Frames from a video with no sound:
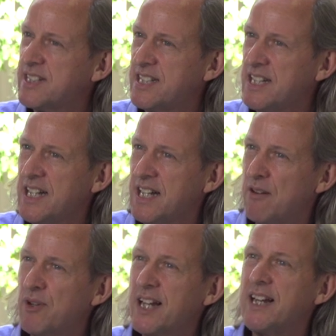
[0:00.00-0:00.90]
see,
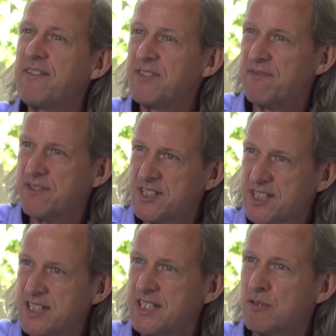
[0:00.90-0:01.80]
we can have different
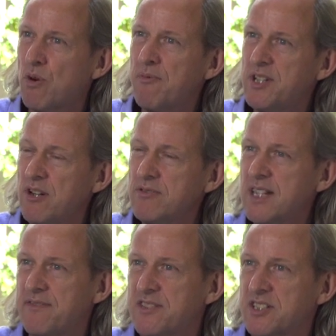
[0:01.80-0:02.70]
cities where we don't
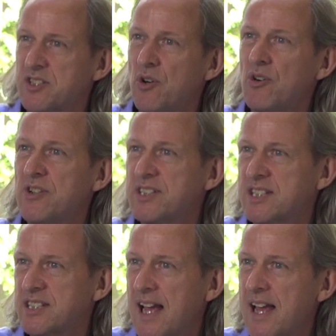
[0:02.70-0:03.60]
have this noise,
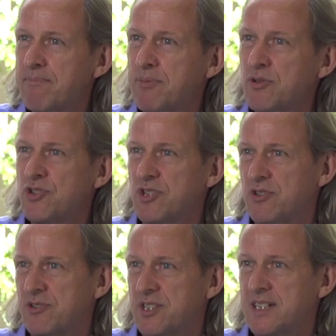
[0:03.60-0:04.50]
this air pollution
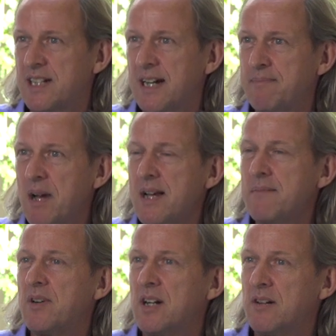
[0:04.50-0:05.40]
all the time.
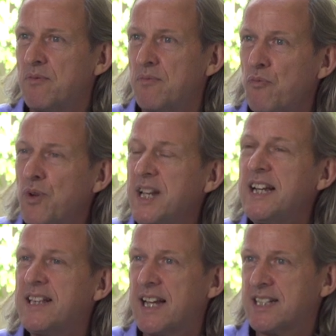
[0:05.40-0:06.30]
We
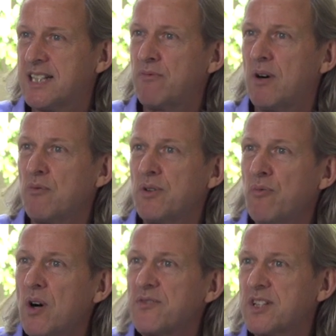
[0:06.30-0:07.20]
need actually, what we
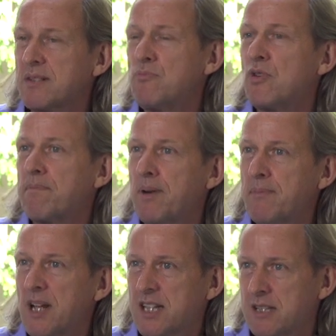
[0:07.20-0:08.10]
want is more
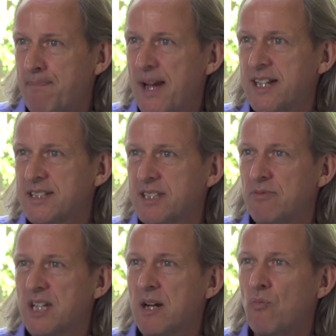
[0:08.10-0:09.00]
public space so
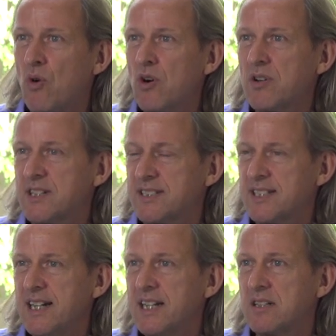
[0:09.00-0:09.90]
we can walk and
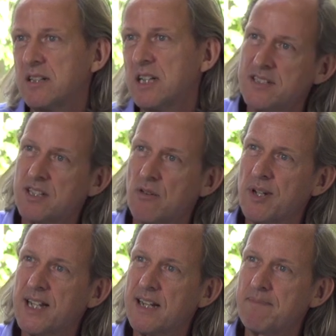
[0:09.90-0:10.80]
cycle. So
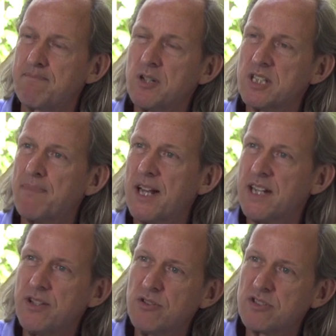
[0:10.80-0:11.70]
we get a much better
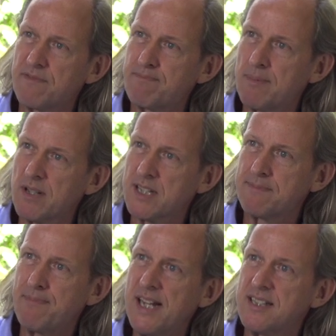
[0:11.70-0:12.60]
use of public
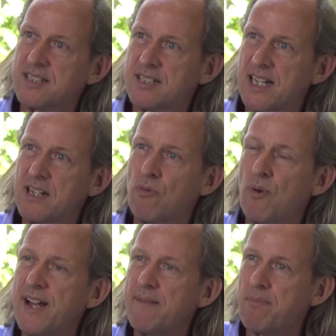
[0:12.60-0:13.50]
space, take
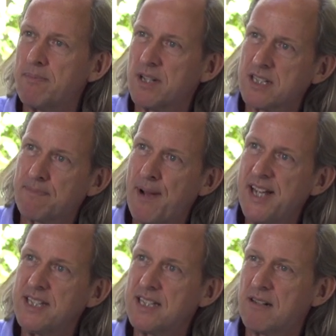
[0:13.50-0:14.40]
away public
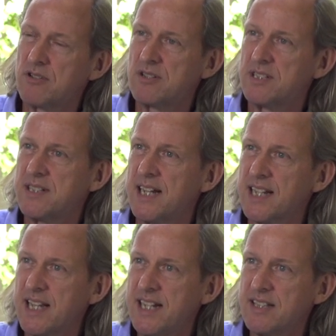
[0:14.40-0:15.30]
space that we're
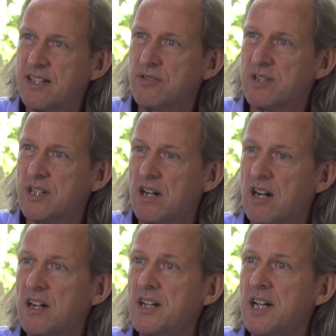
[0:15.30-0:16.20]
dedicating to the
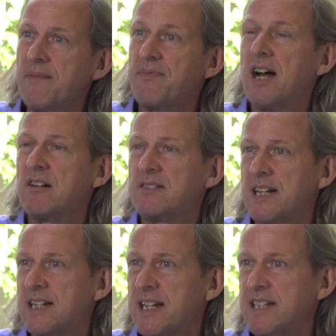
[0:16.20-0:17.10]
car, now
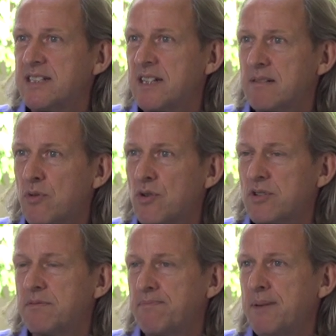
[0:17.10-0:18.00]
dedicating it more
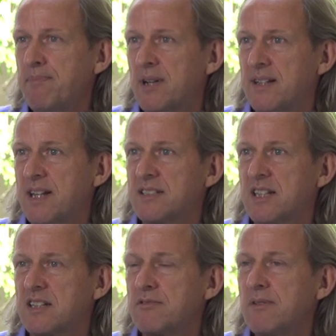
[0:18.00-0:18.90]
to people. And that's
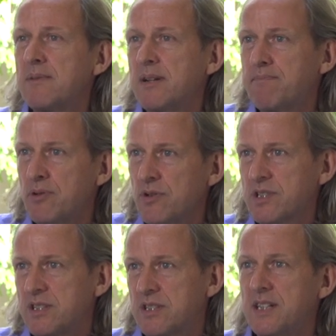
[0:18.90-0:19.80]
extremely
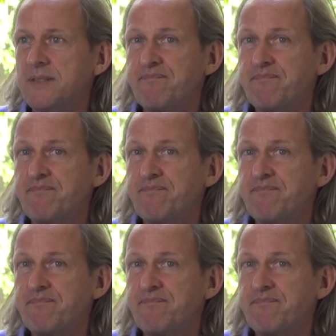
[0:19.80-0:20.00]
important,